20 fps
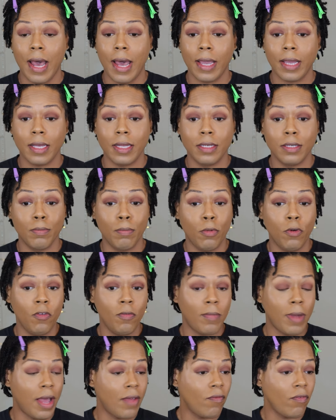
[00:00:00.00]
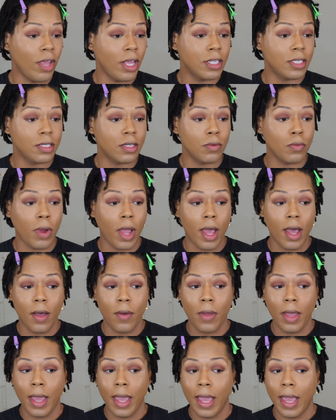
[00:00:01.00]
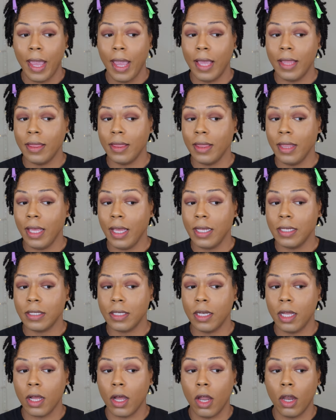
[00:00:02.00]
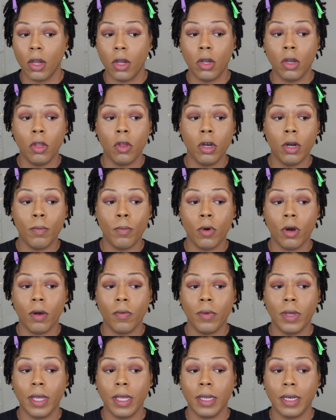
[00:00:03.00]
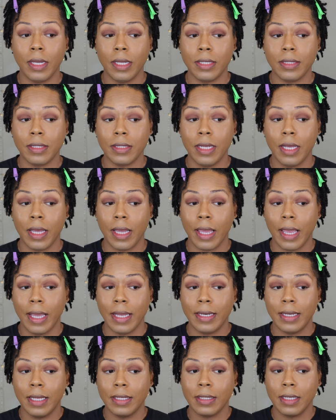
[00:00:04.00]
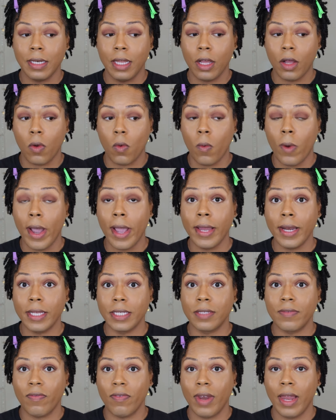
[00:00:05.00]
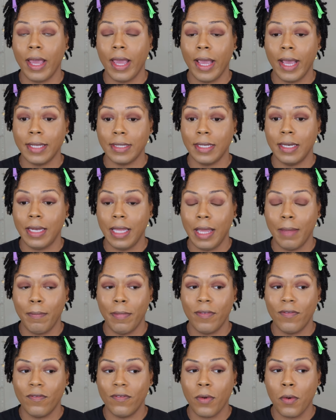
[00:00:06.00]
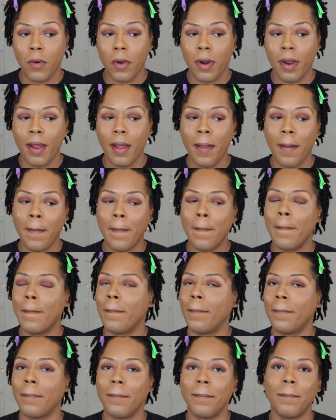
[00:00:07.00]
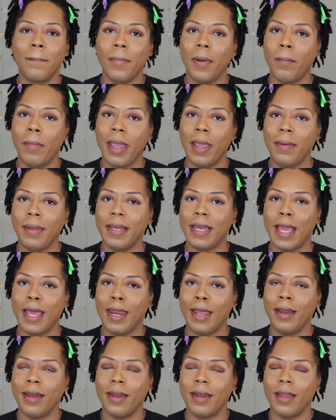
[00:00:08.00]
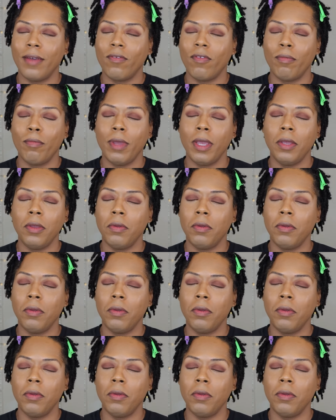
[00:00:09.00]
I can move my face around and things look a little more realistic. It doesn't look quite as flat as it did before, but baby, that ain't enough for me.